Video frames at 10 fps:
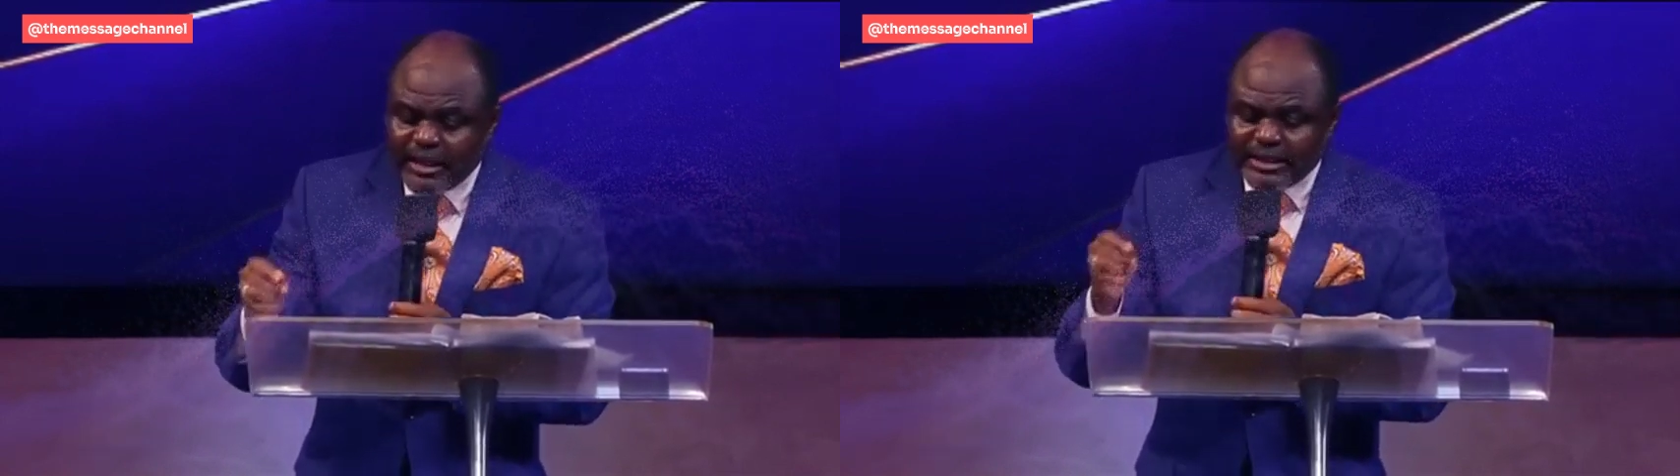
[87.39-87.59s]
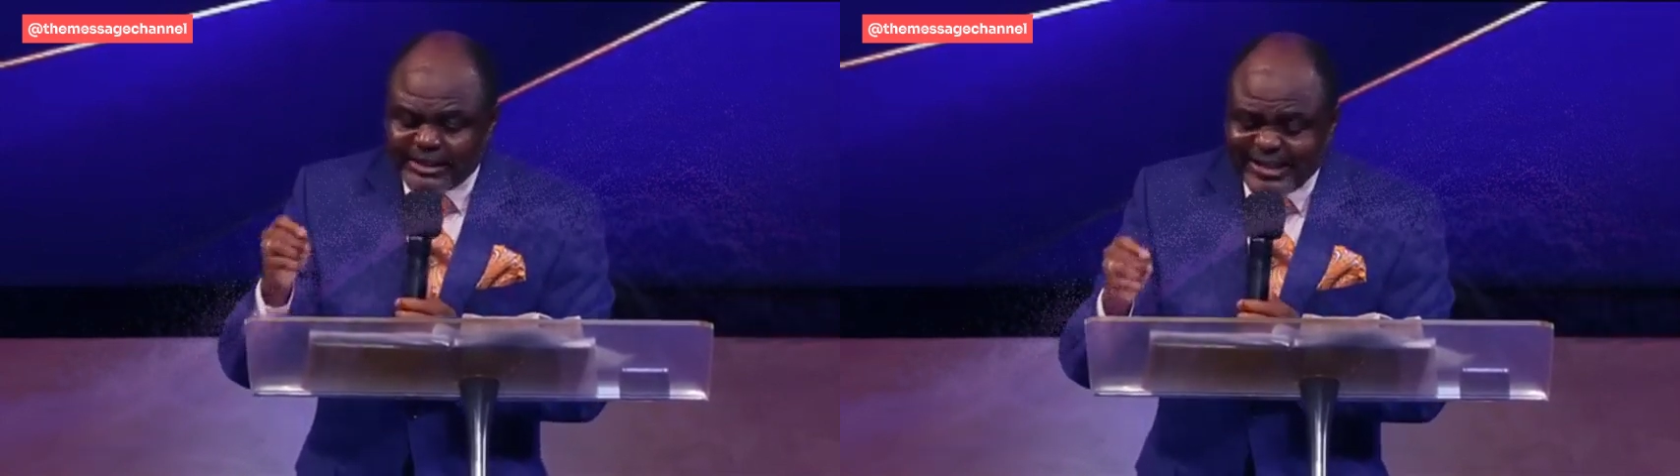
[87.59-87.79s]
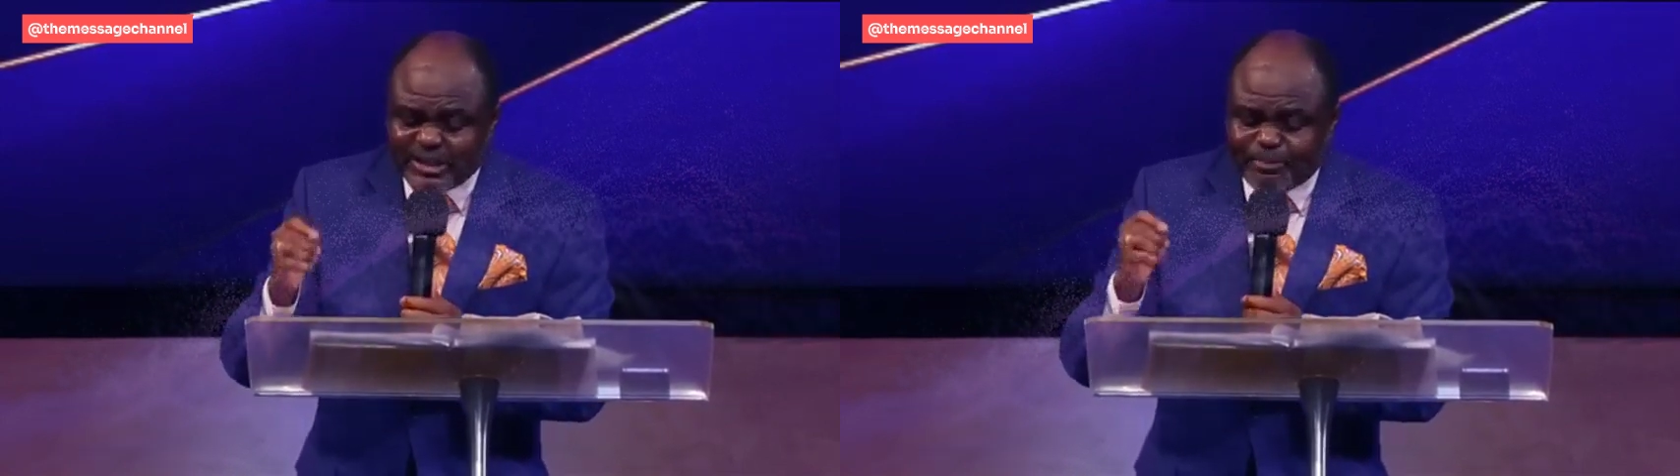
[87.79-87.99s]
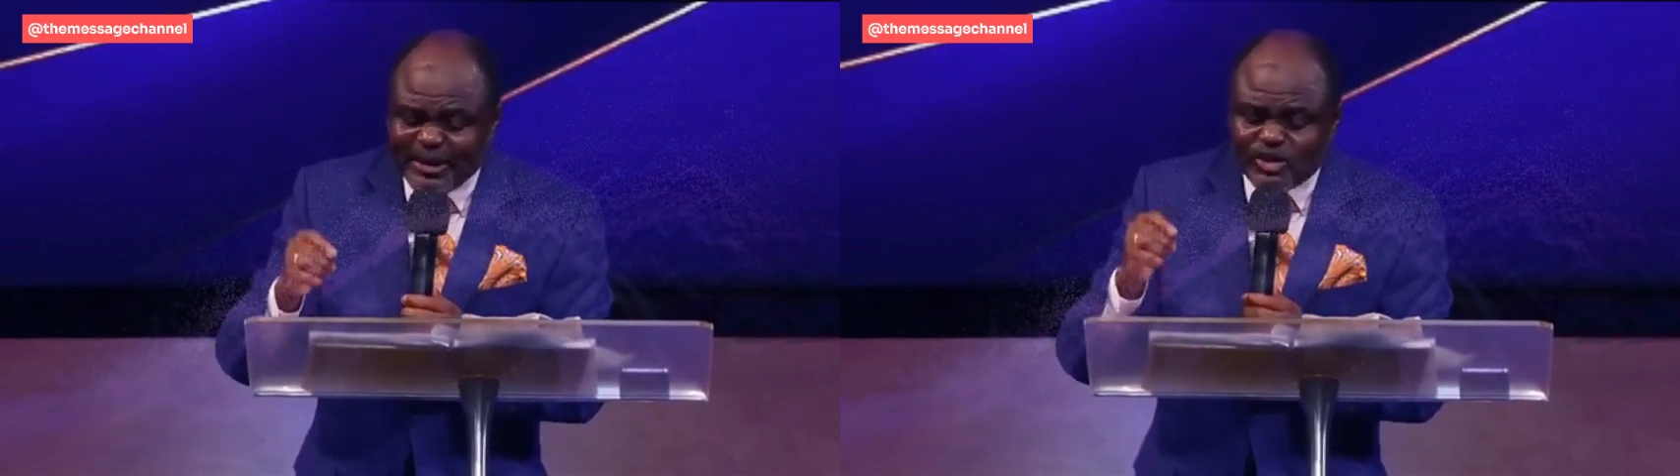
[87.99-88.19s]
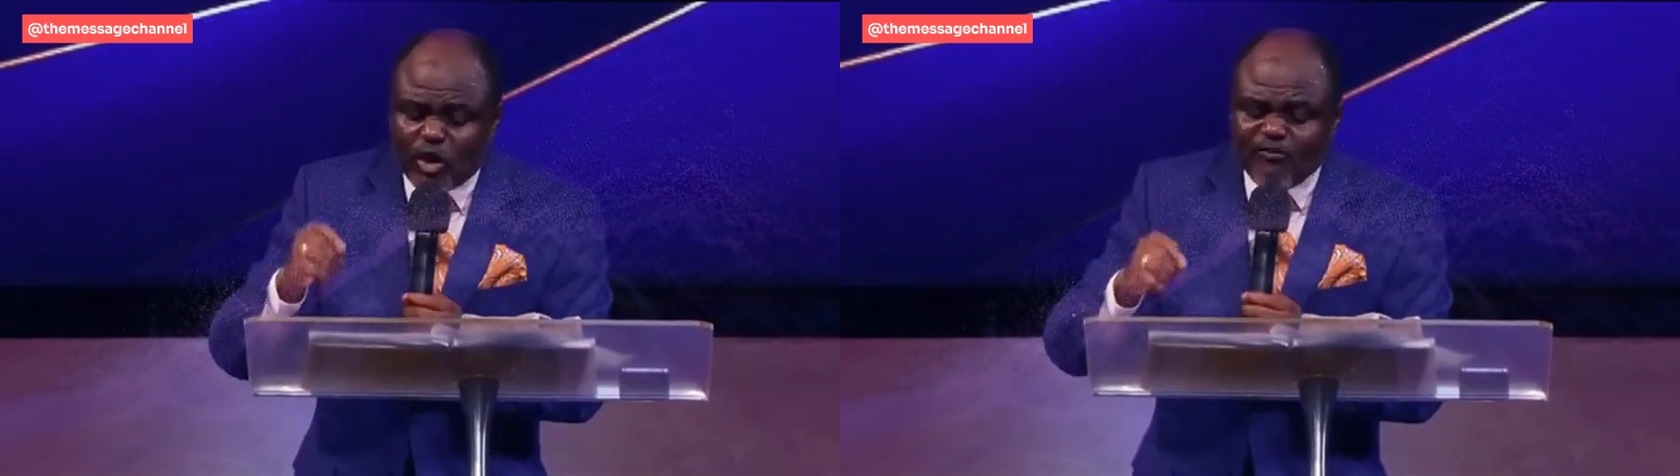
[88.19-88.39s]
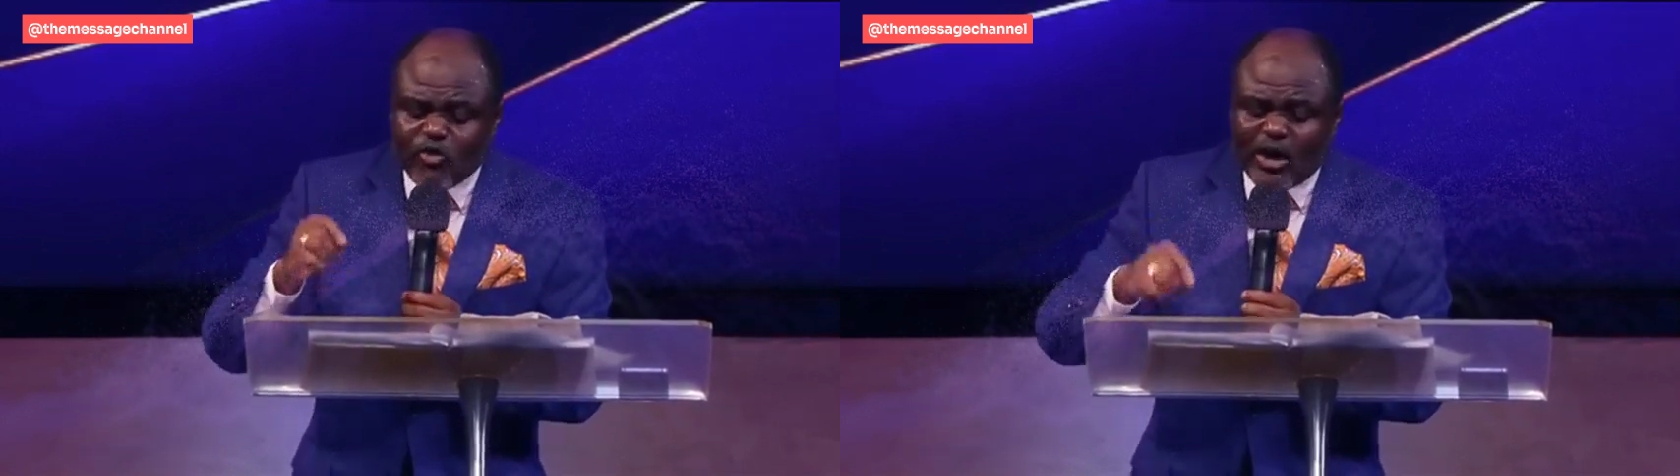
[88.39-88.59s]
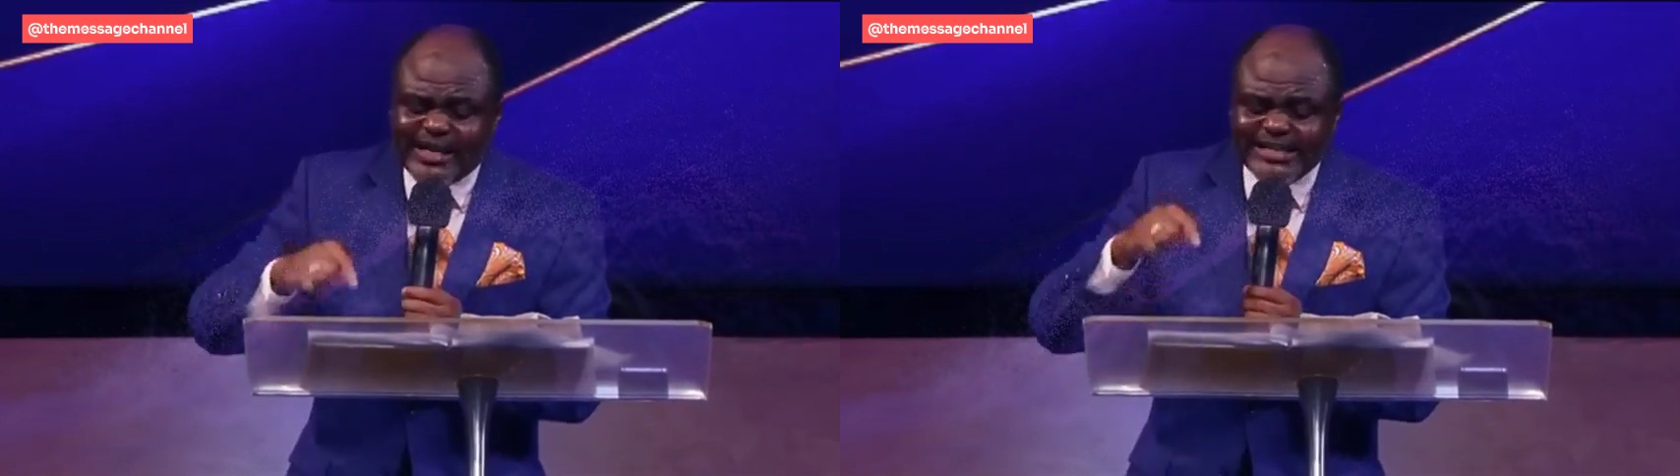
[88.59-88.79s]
This speaks of what the